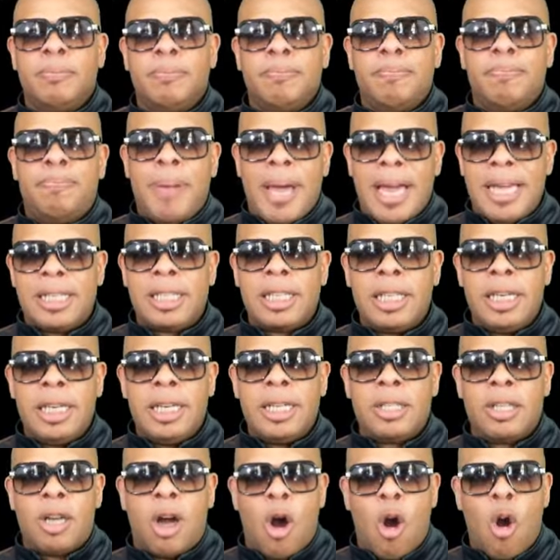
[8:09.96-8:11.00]
Basically,
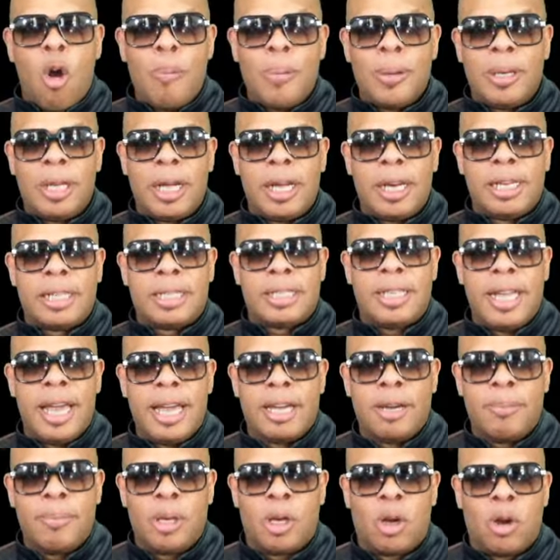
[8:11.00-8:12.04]
this is an open letter to
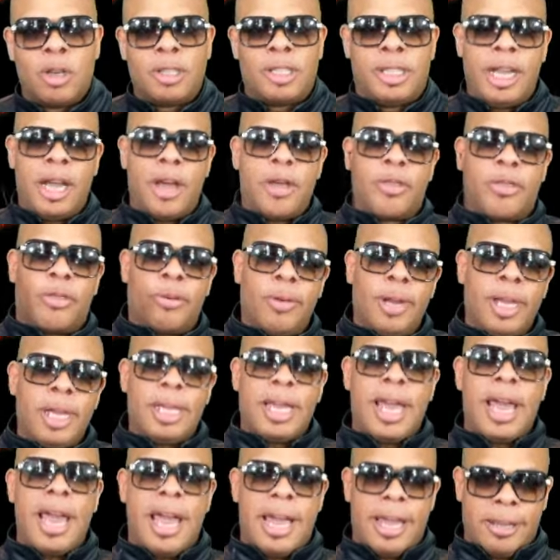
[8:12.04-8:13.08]
Sega because there are three
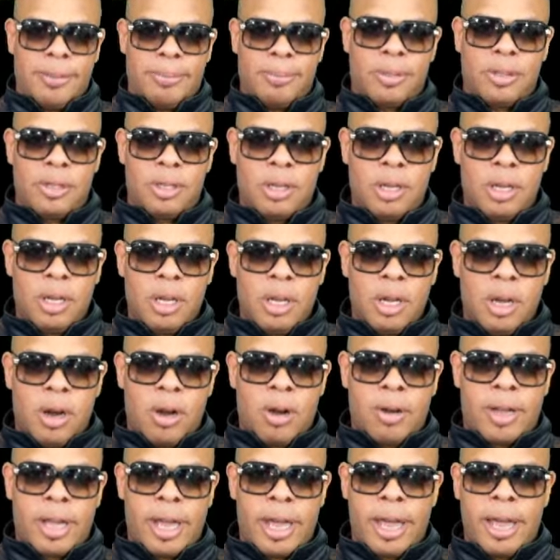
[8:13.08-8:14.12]
games
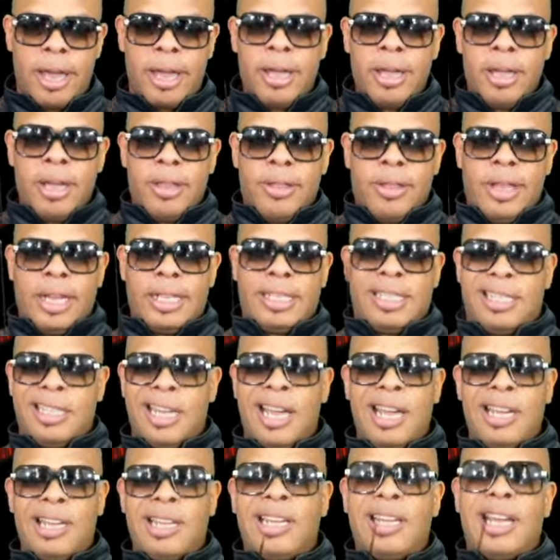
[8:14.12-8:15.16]
okay, that
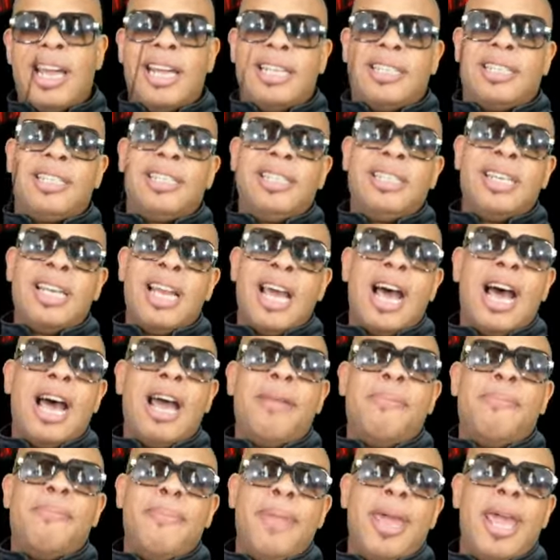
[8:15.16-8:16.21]
Sega has
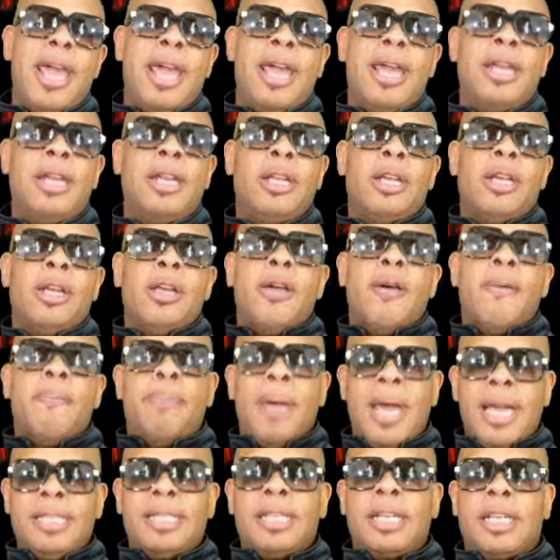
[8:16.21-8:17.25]
not made
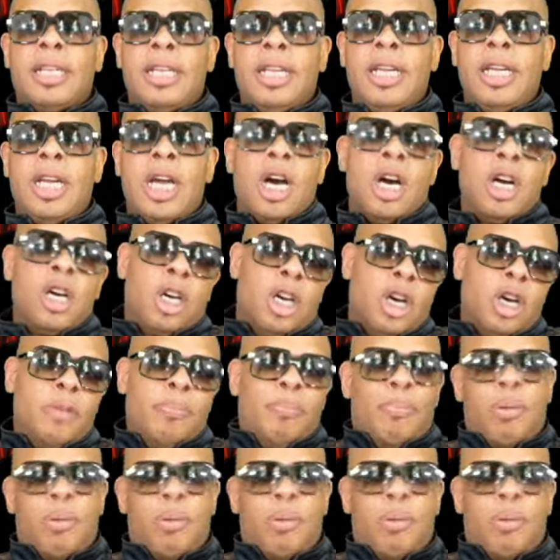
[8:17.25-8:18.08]
basically a good